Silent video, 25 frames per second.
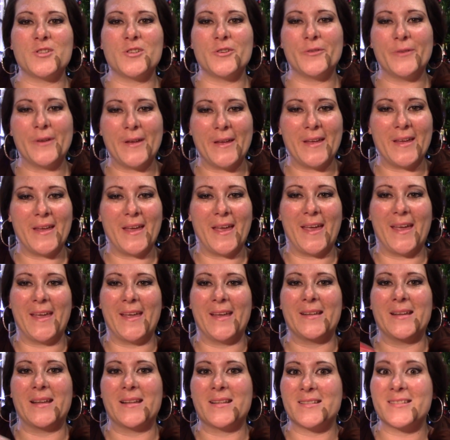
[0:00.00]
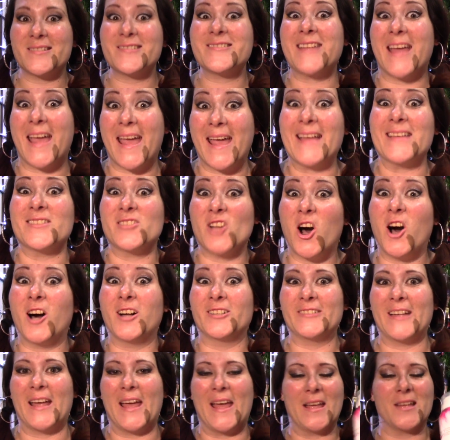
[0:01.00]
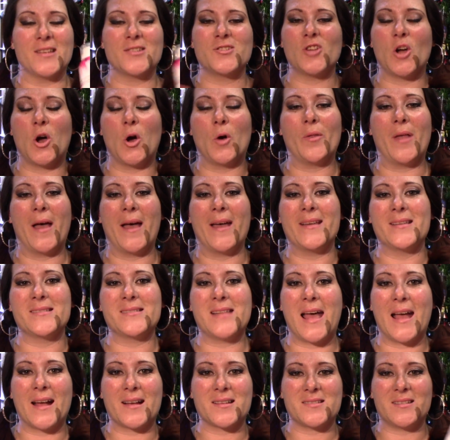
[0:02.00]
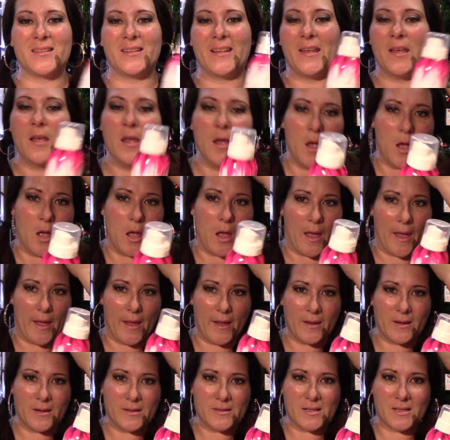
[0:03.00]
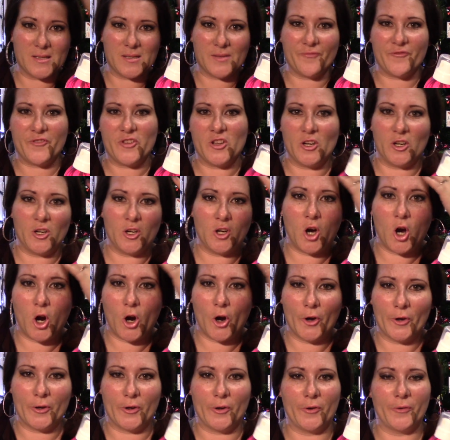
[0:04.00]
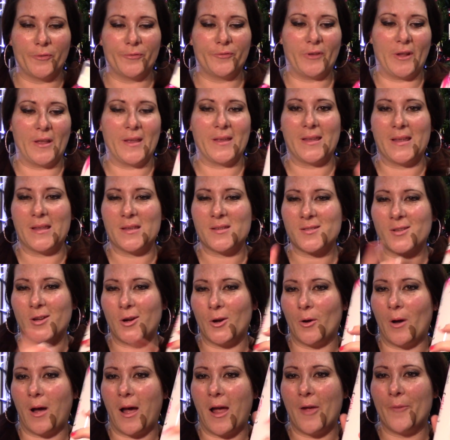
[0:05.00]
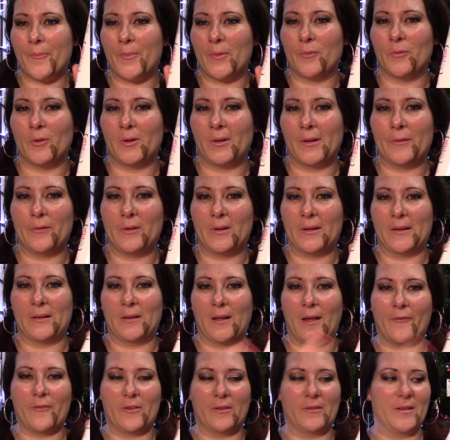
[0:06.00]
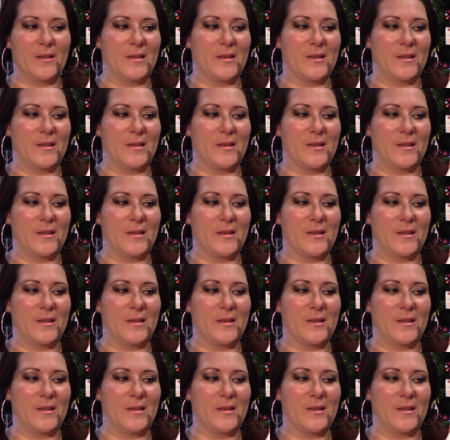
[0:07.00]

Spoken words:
to it, and it stays all day, so that is excellent. And it doesn't feel hard or flaky, so I've been really, really loving